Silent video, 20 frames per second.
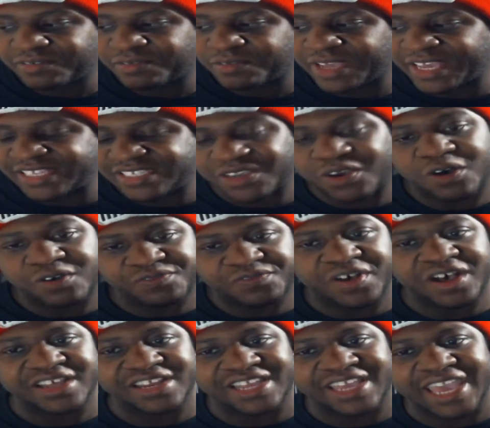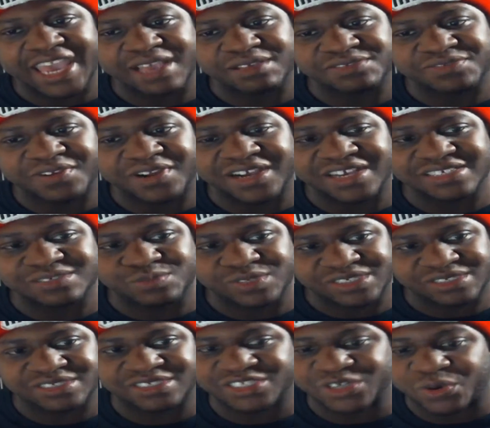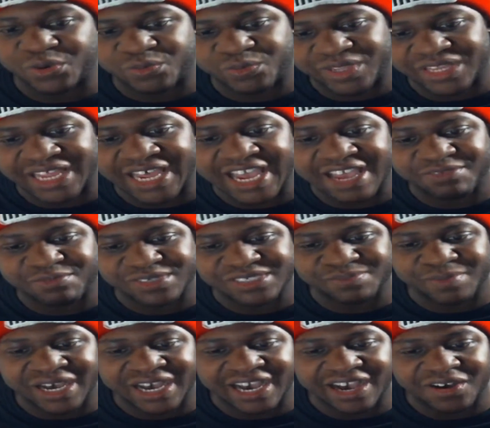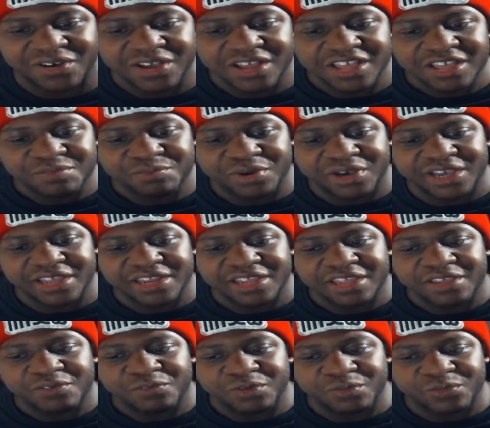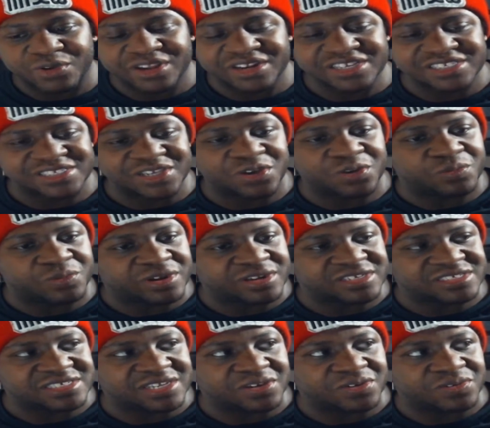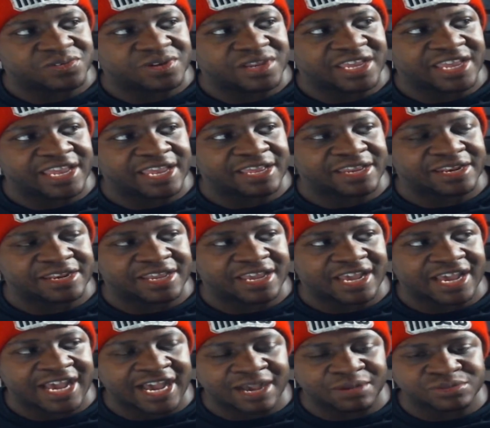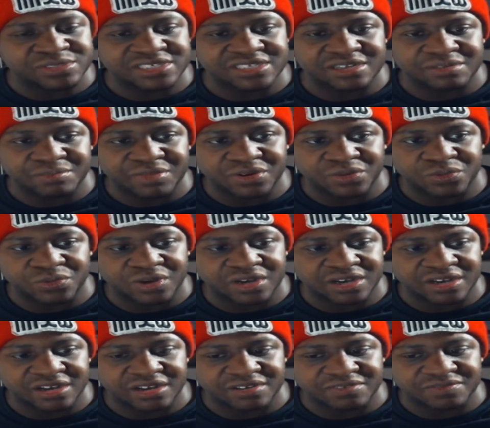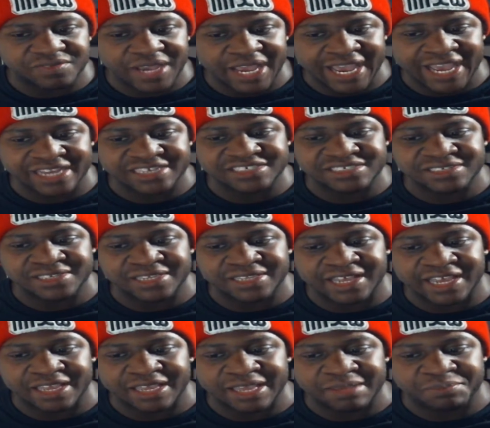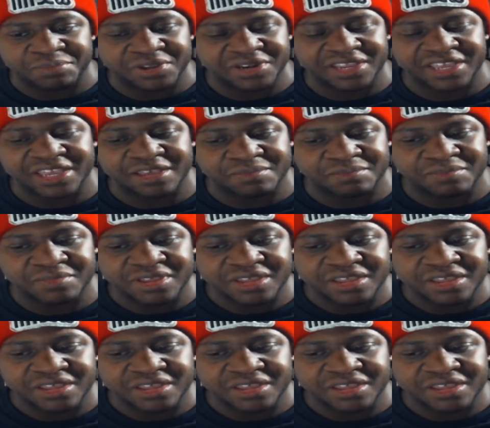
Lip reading: It's all fun and games for us. We joke, we laugh, we smile, but when we're in the zone, we're in the zone. And I was in the middle of actually like putting him